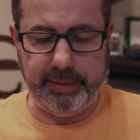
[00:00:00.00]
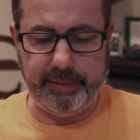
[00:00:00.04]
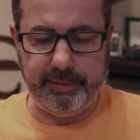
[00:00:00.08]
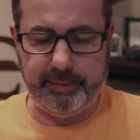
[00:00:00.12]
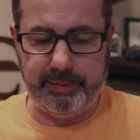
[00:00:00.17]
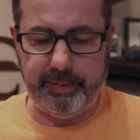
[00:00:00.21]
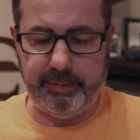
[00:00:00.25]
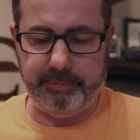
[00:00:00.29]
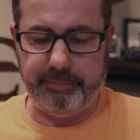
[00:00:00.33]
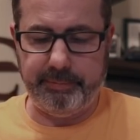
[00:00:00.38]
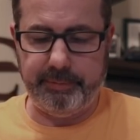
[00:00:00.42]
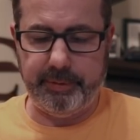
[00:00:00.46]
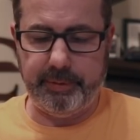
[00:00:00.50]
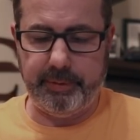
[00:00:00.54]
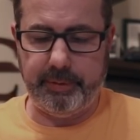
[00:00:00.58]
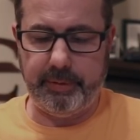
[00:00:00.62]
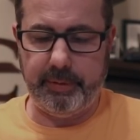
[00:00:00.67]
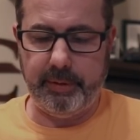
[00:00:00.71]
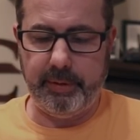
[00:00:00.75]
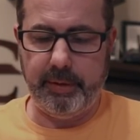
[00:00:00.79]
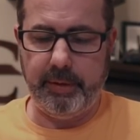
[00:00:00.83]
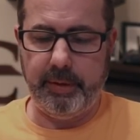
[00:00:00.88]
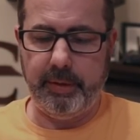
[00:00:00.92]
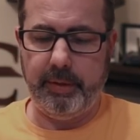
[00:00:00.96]
except
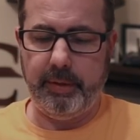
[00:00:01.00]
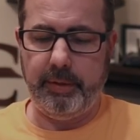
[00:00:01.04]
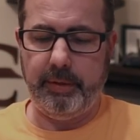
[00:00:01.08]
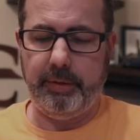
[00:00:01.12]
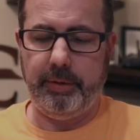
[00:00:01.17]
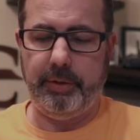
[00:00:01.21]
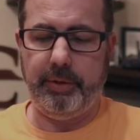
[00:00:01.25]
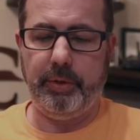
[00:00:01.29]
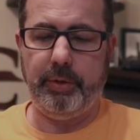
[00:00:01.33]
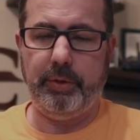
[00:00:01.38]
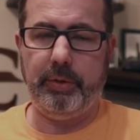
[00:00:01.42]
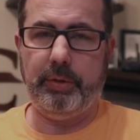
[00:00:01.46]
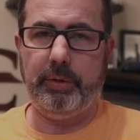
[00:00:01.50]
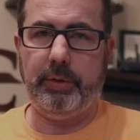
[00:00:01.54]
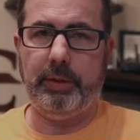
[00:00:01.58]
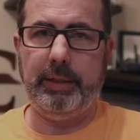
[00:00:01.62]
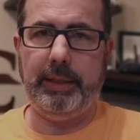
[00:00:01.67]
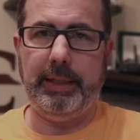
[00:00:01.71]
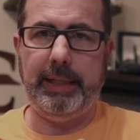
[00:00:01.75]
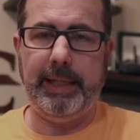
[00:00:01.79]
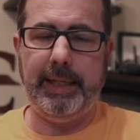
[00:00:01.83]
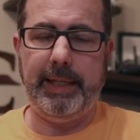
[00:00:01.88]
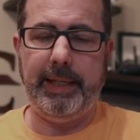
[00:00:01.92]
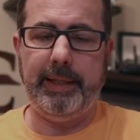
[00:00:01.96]
for your
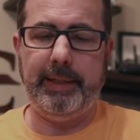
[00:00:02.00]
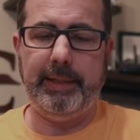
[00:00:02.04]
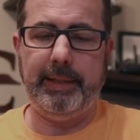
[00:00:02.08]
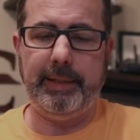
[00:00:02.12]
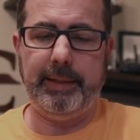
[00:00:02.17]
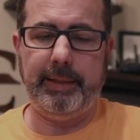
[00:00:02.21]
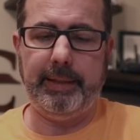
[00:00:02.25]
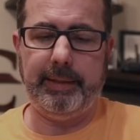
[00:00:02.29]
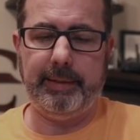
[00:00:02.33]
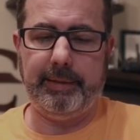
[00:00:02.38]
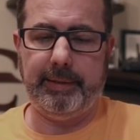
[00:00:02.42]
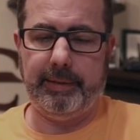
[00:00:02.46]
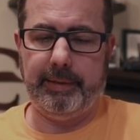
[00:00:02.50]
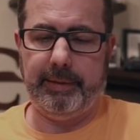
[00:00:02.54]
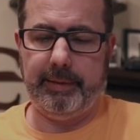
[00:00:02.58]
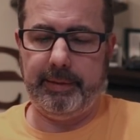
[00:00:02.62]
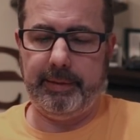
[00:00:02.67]
leg,